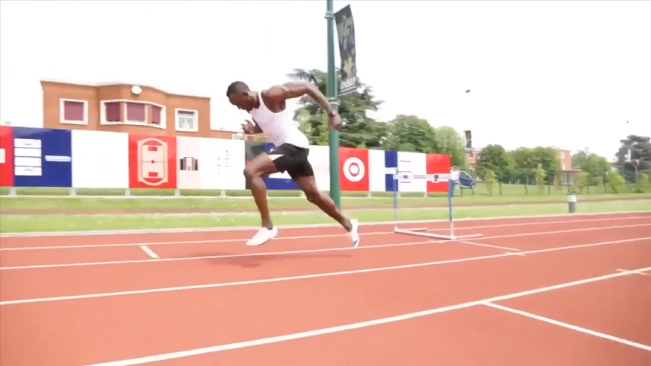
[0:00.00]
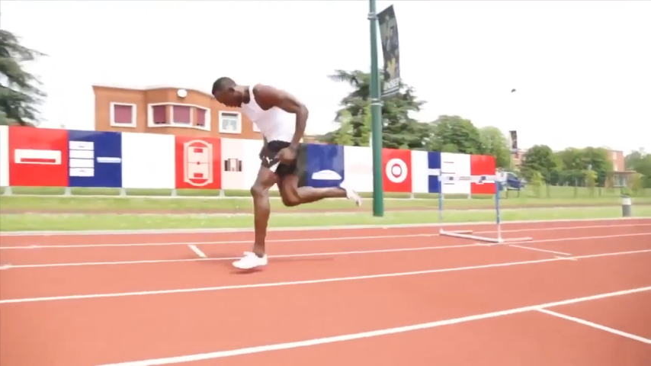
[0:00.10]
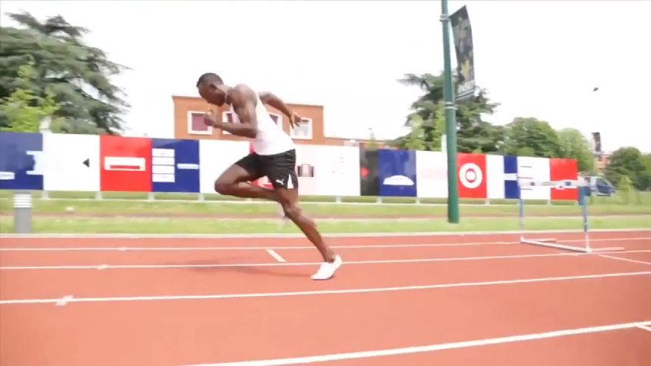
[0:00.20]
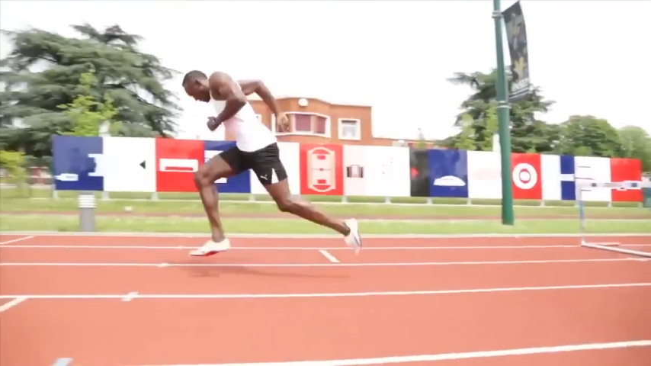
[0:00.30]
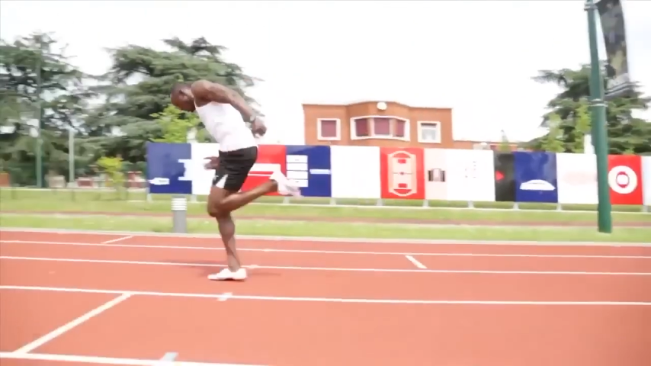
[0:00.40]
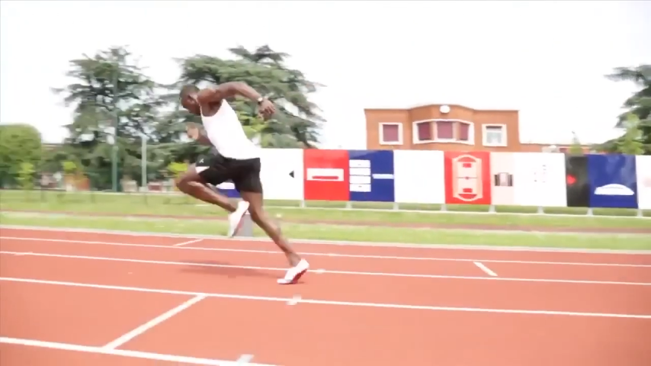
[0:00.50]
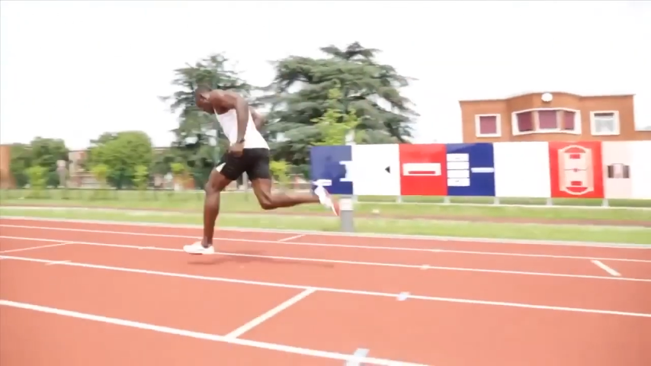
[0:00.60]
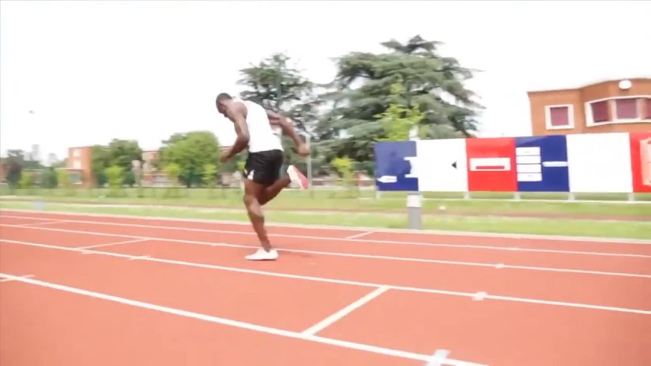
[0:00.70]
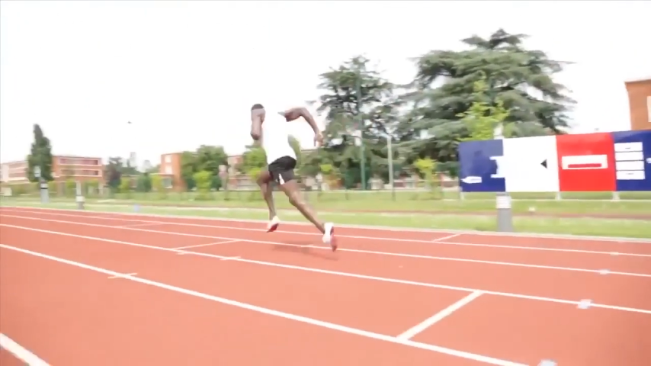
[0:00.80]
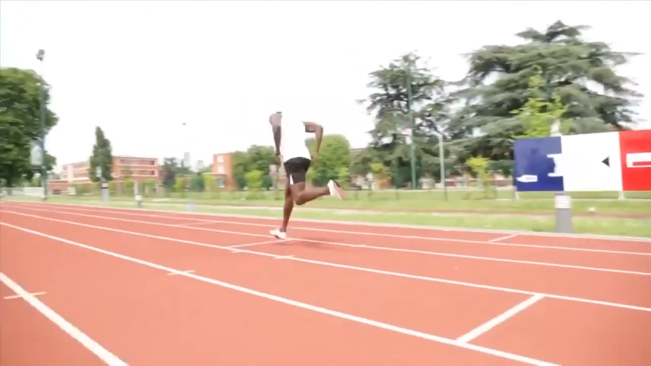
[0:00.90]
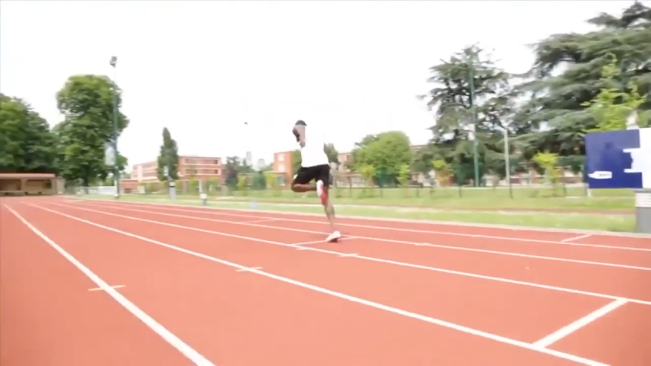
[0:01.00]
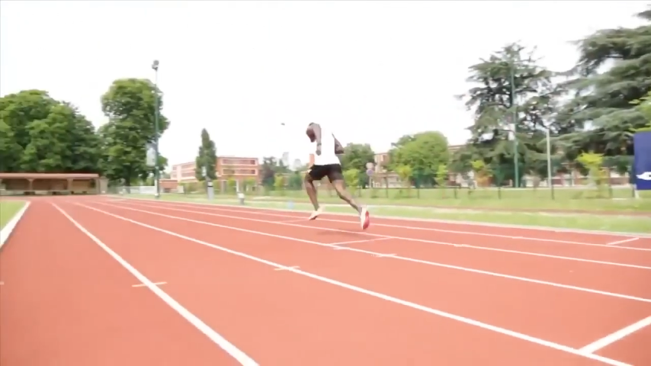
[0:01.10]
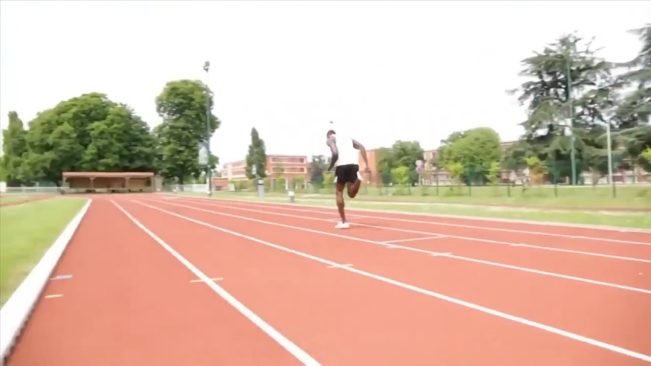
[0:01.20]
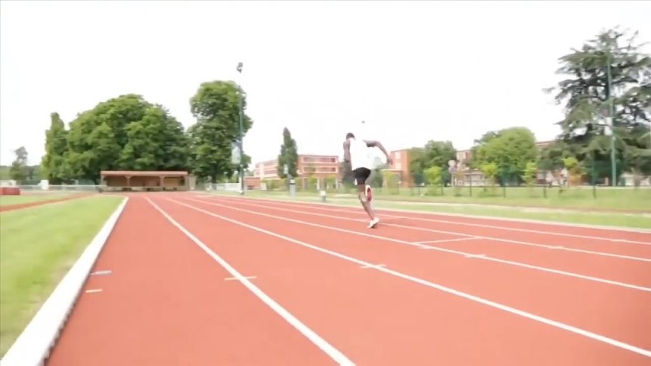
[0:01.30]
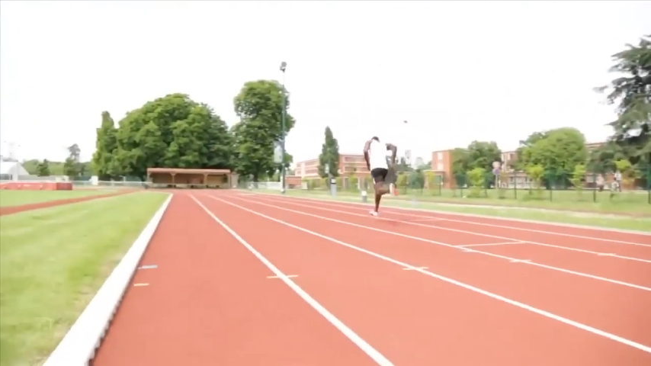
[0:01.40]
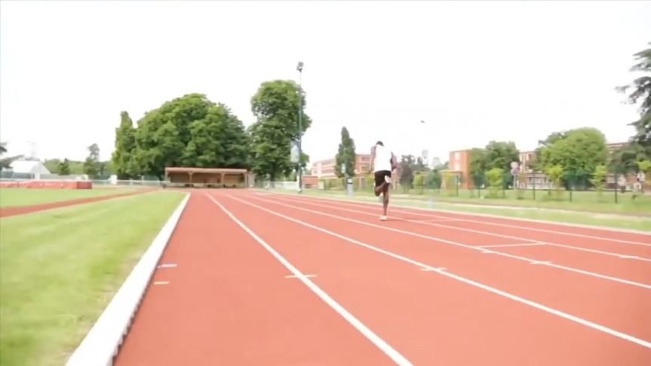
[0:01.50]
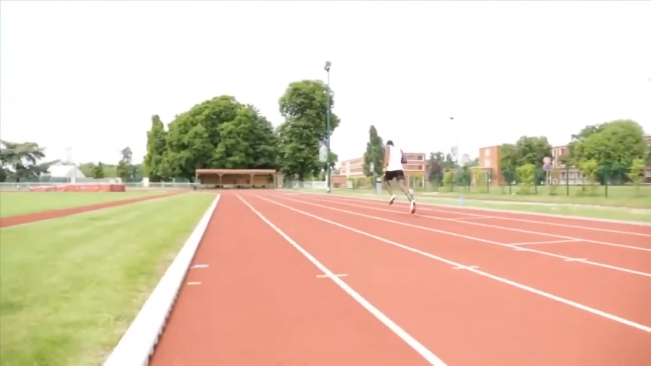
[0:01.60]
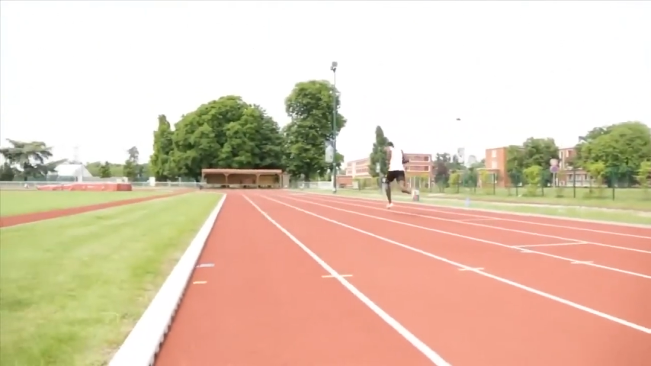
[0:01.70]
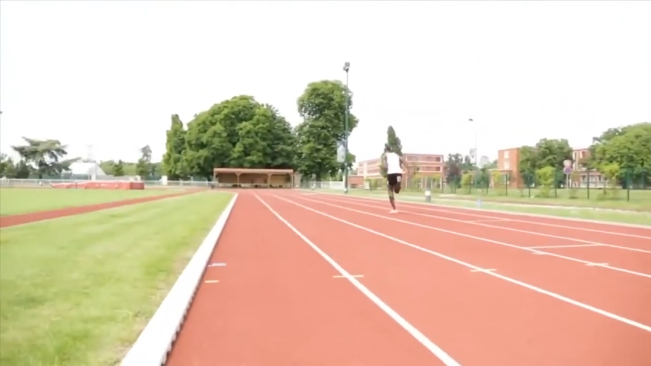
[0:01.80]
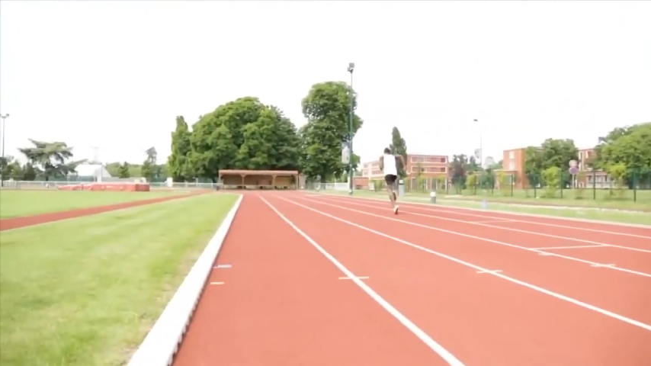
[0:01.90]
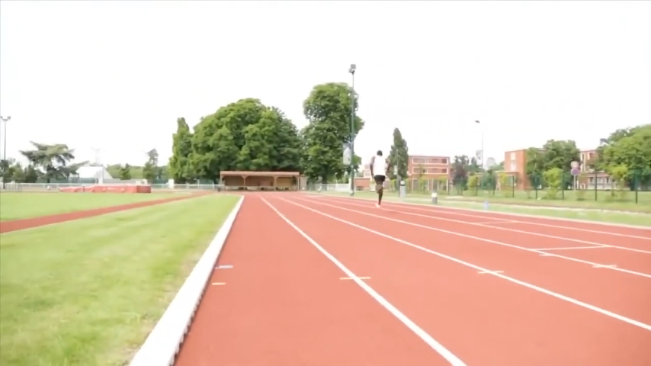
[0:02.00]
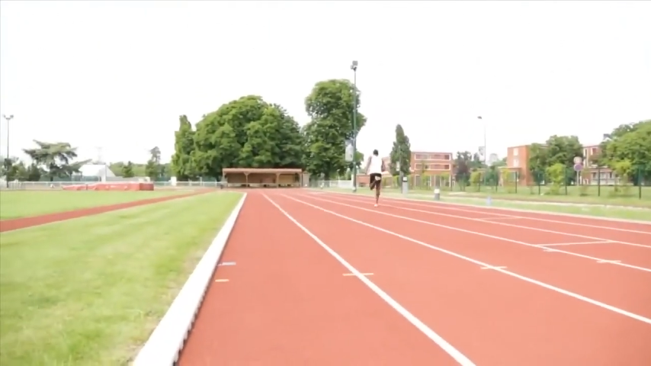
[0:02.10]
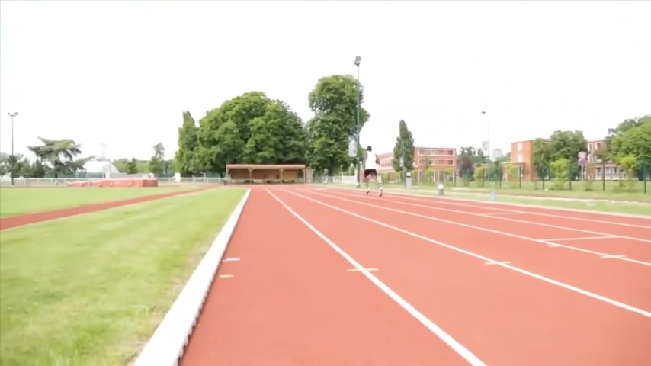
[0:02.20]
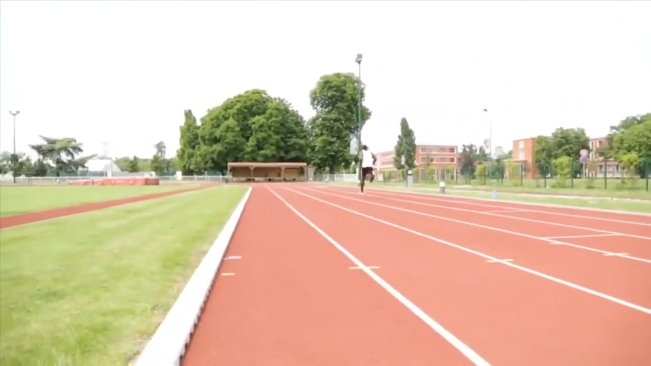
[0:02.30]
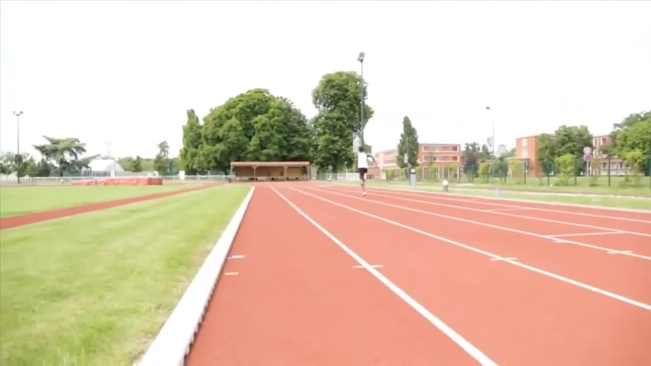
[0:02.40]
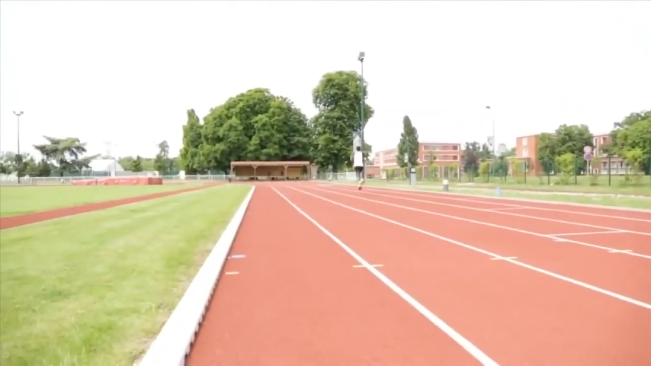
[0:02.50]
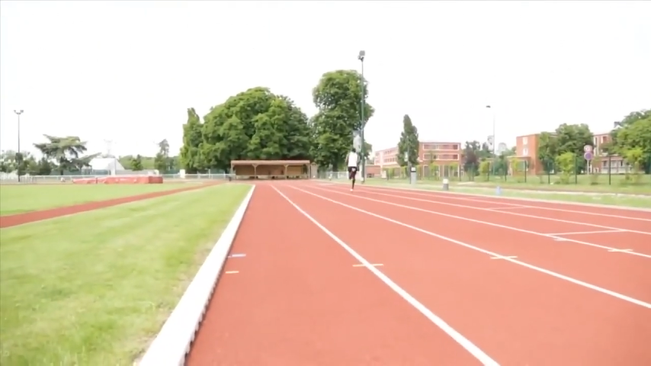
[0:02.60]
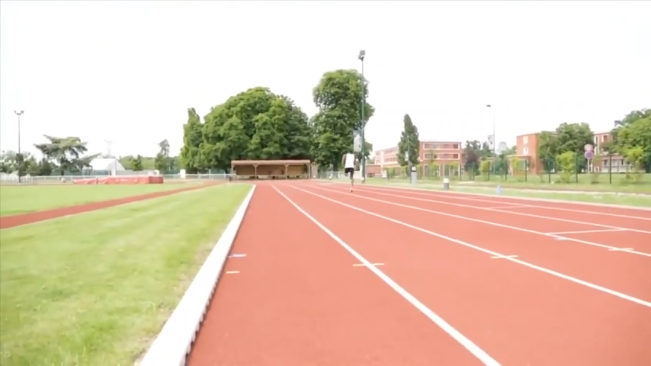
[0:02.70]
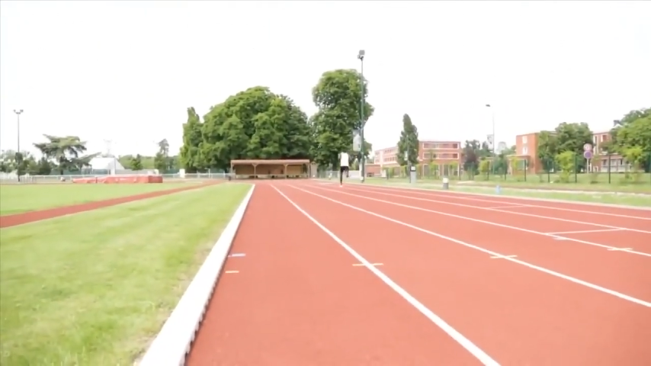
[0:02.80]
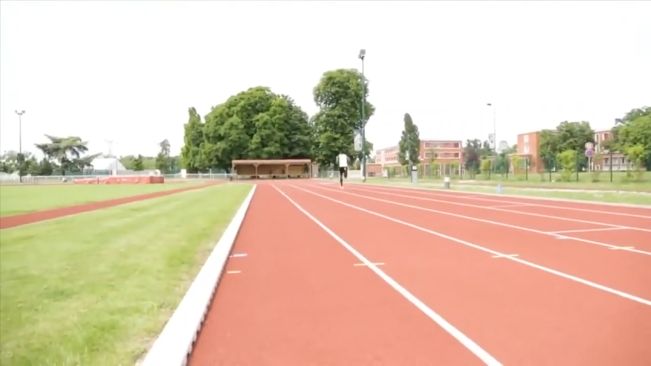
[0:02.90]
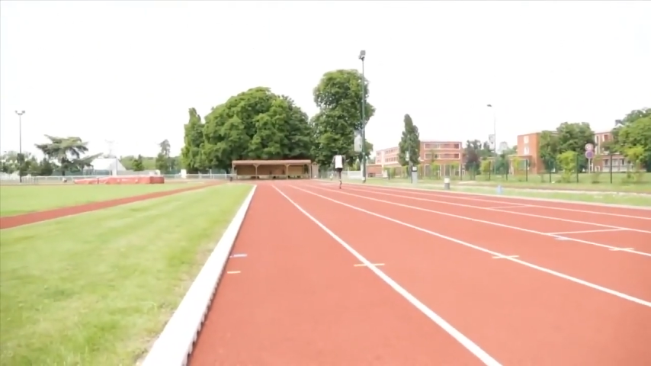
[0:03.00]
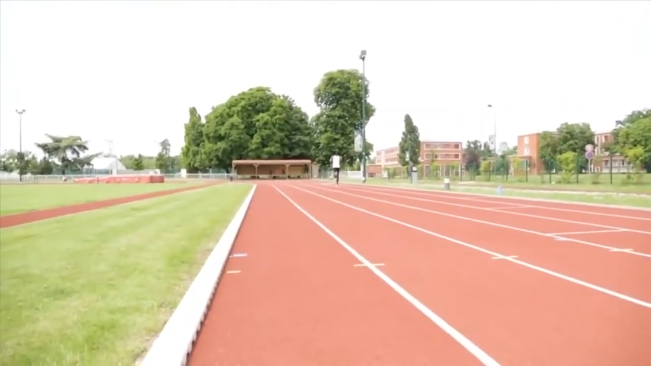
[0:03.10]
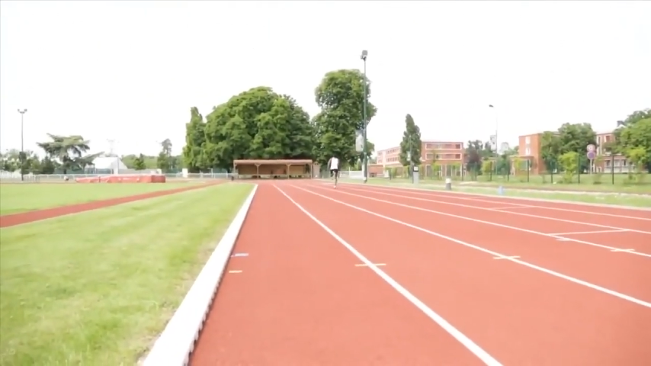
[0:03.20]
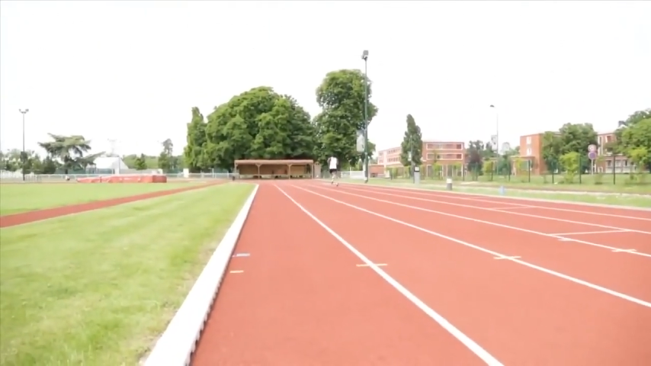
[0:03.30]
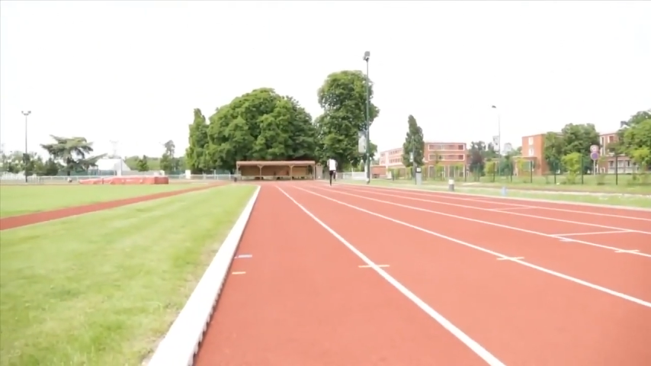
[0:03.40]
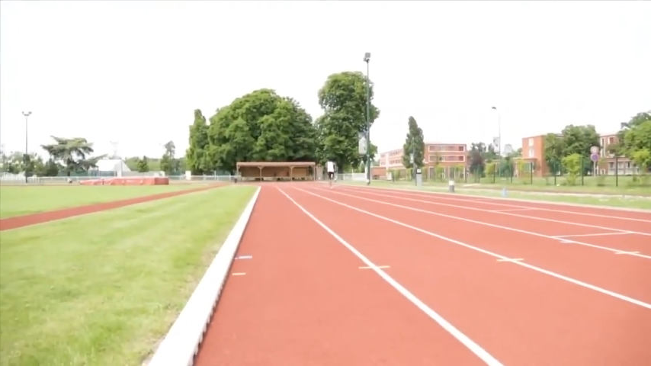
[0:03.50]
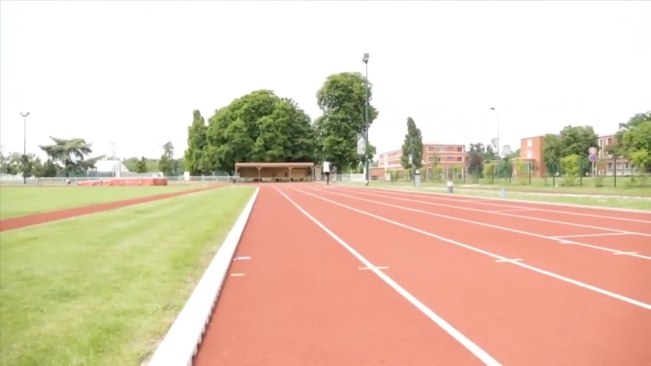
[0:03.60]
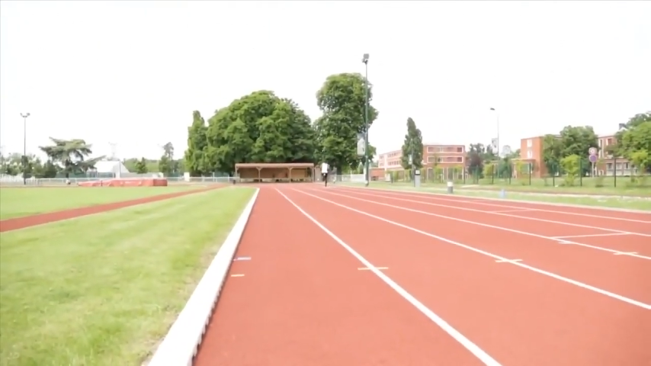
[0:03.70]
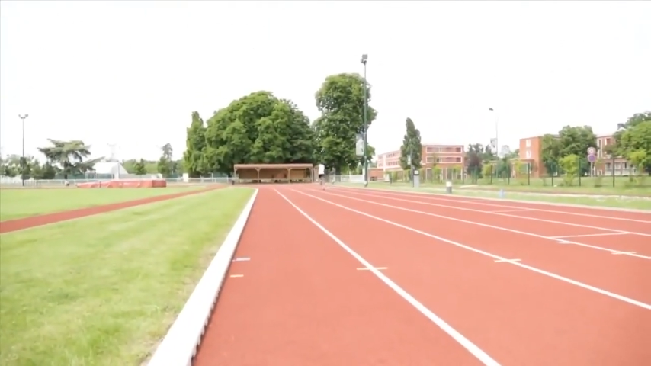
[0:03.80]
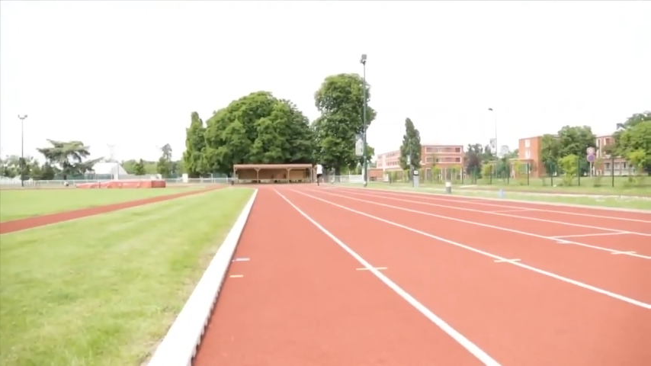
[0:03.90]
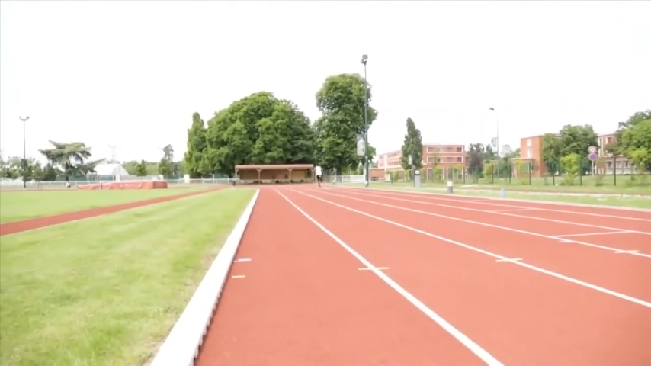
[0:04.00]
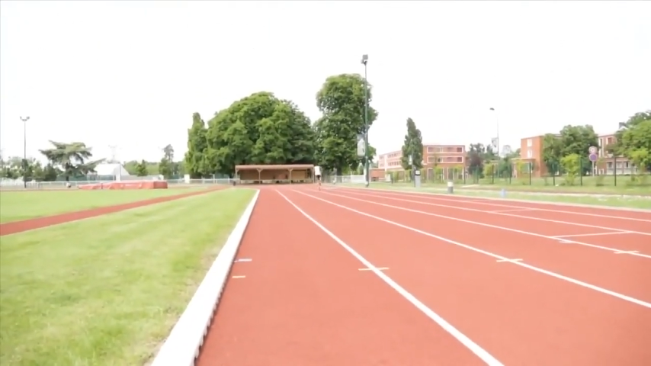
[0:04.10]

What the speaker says: (no speaker visible)